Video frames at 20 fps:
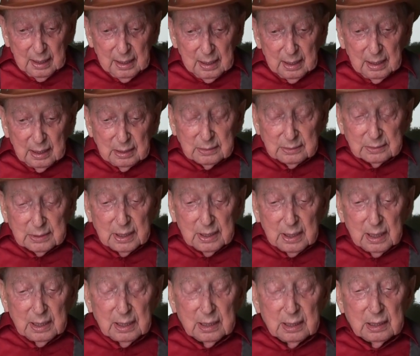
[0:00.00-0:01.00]
his
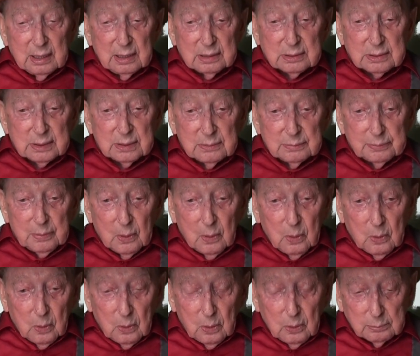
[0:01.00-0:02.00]
native
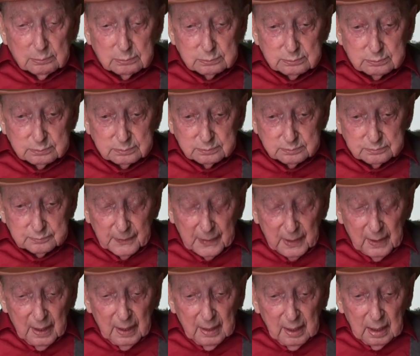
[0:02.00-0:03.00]
home,
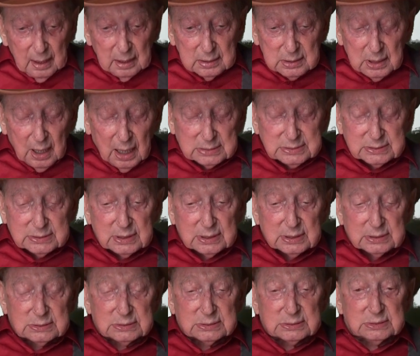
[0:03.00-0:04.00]

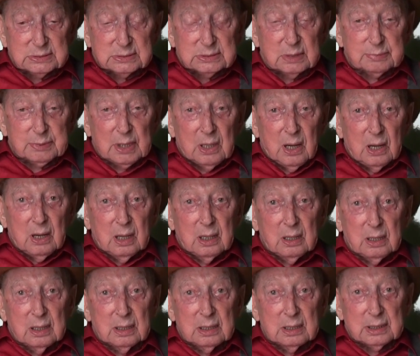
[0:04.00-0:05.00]
crossing the
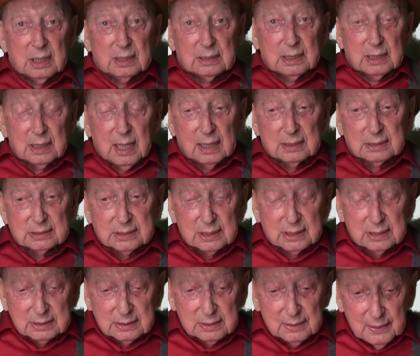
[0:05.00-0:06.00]
broad
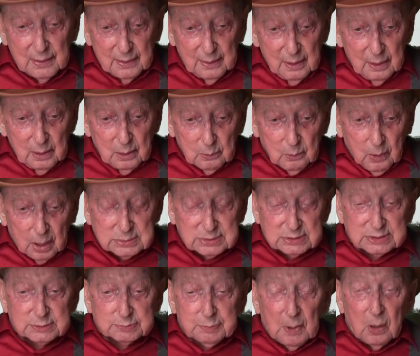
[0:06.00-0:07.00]
Atlantic,
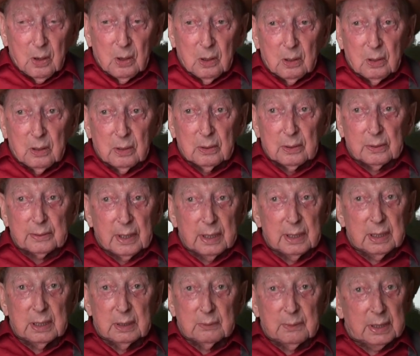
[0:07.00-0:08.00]
once more
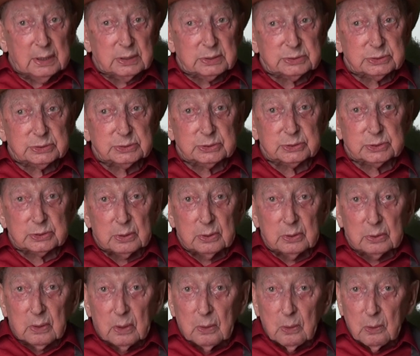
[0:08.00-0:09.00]
he wished
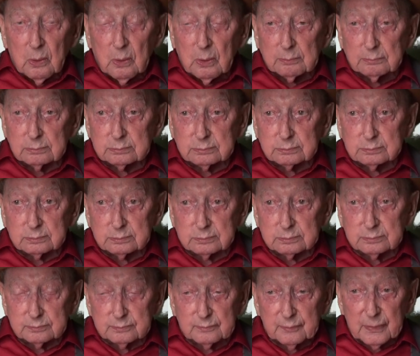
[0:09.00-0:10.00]
to
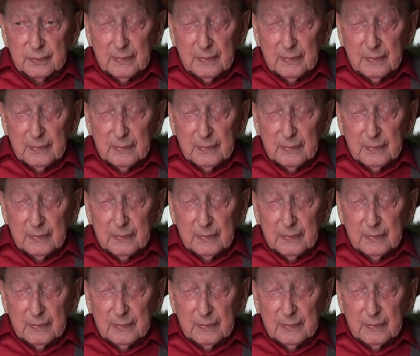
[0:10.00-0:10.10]
roam.